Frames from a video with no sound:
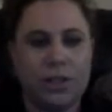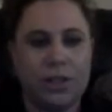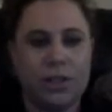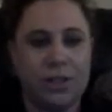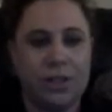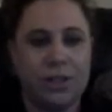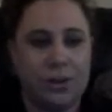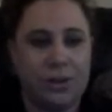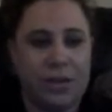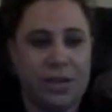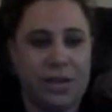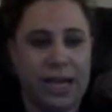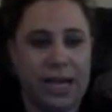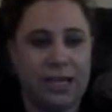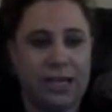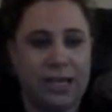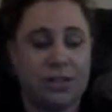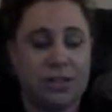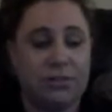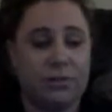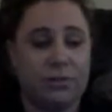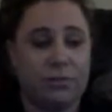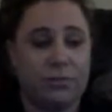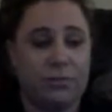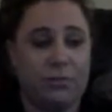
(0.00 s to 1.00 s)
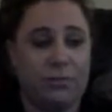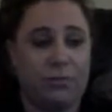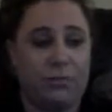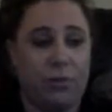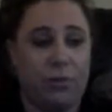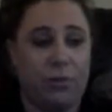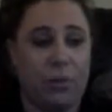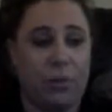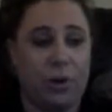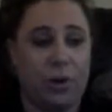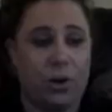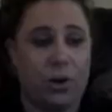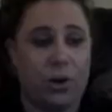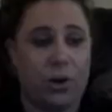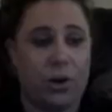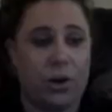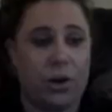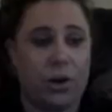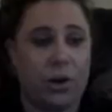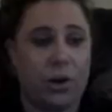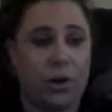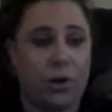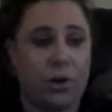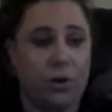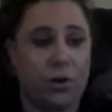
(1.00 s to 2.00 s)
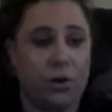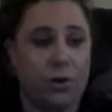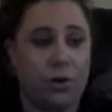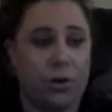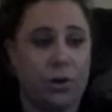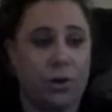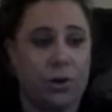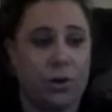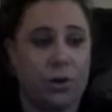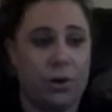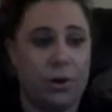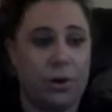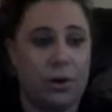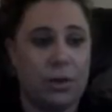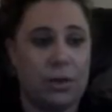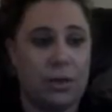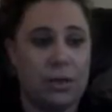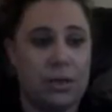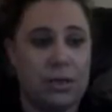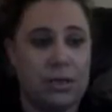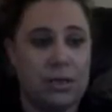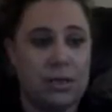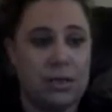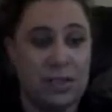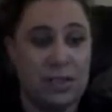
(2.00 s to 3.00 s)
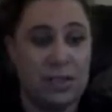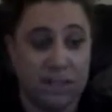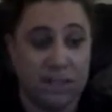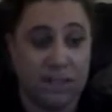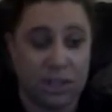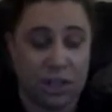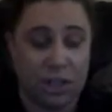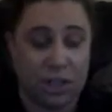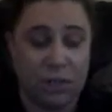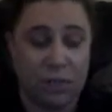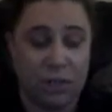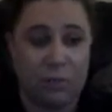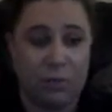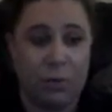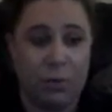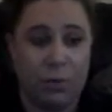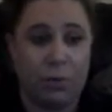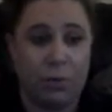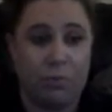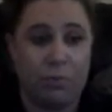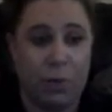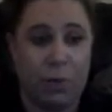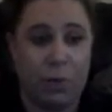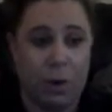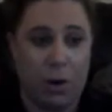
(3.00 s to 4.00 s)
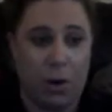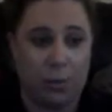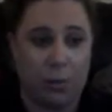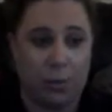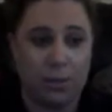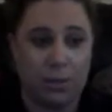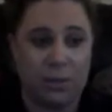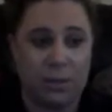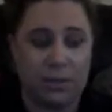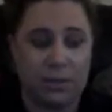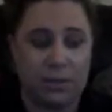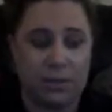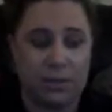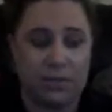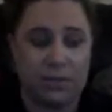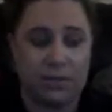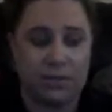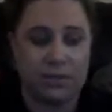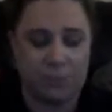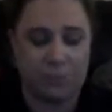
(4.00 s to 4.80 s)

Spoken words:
due dates for your discussion board posts,